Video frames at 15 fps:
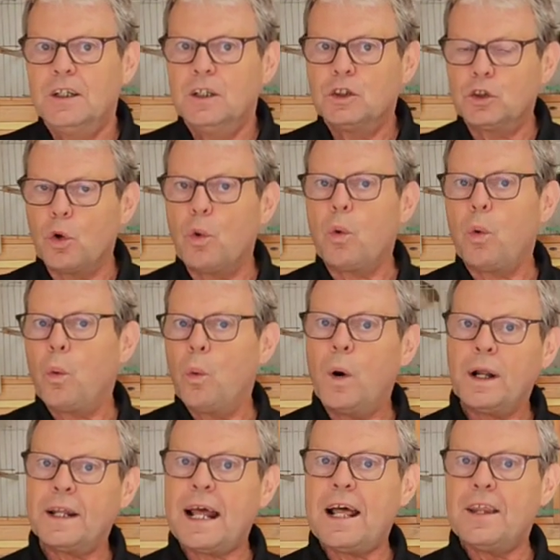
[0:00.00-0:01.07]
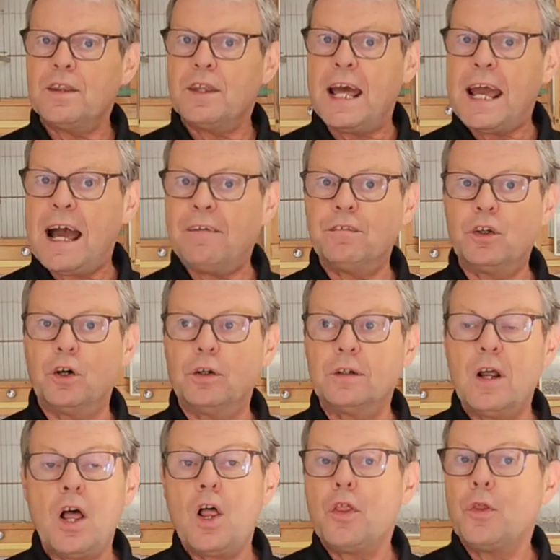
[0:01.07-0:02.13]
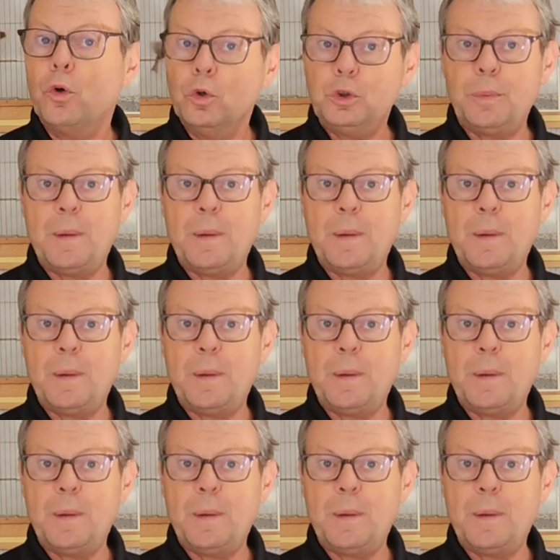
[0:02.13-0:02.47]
So what they have done, those